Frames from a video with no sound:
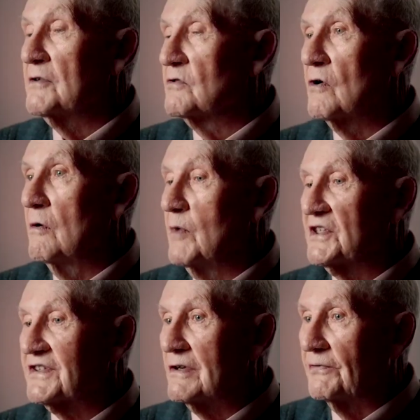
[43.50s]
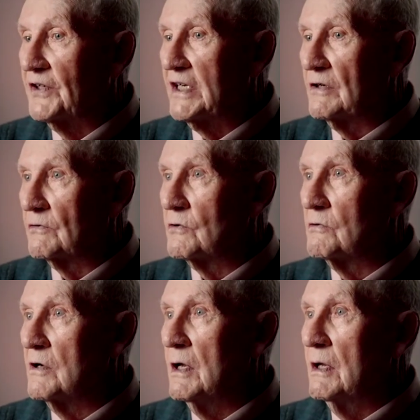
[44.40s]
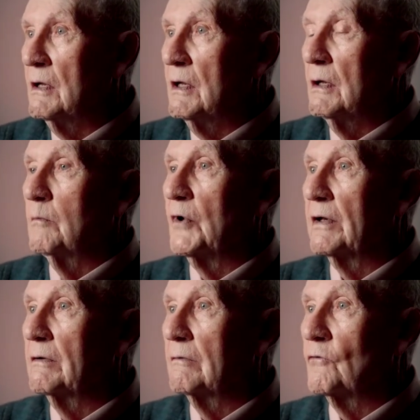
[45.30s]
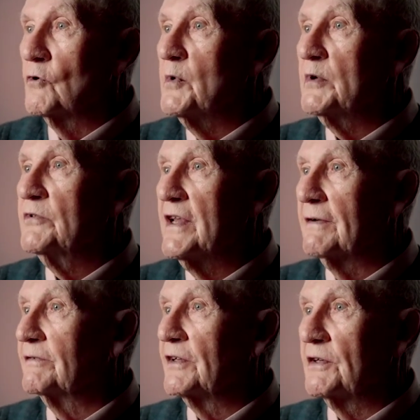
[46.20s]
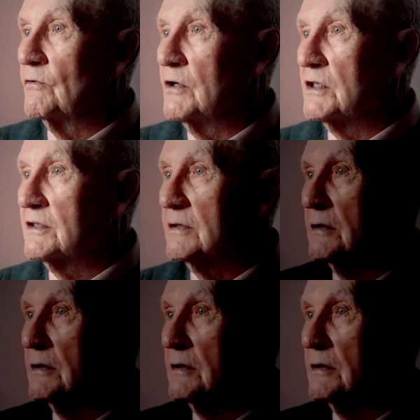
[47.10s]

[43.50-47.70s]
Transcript: don't call myself a hero, but Ruby definitely was.